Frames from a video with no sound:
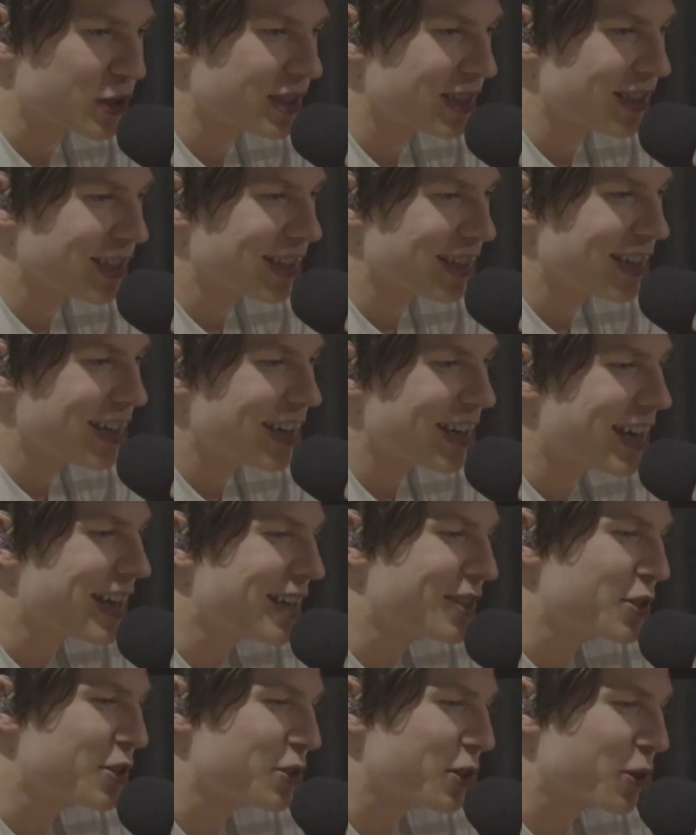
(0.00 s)
just
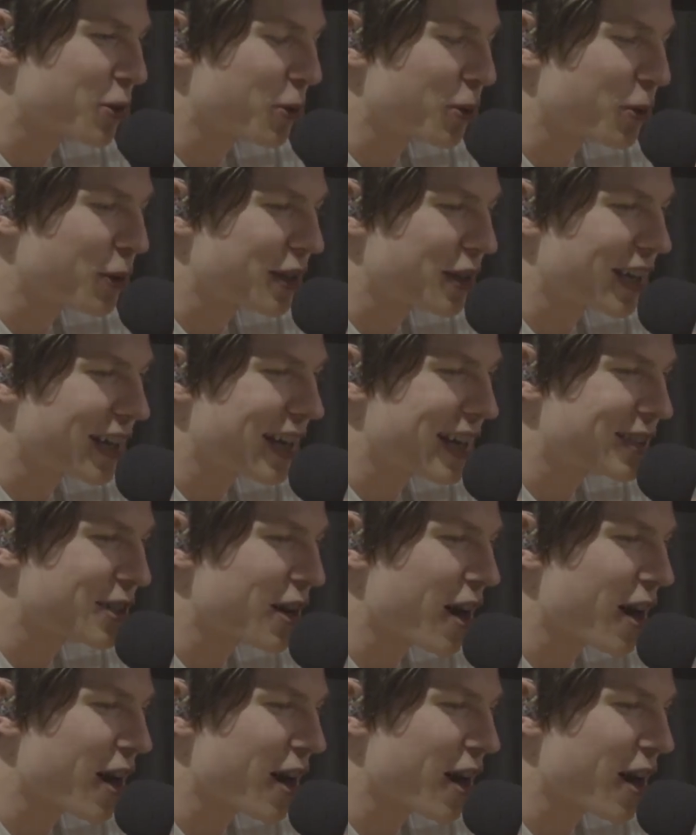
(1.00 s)
a cool thing.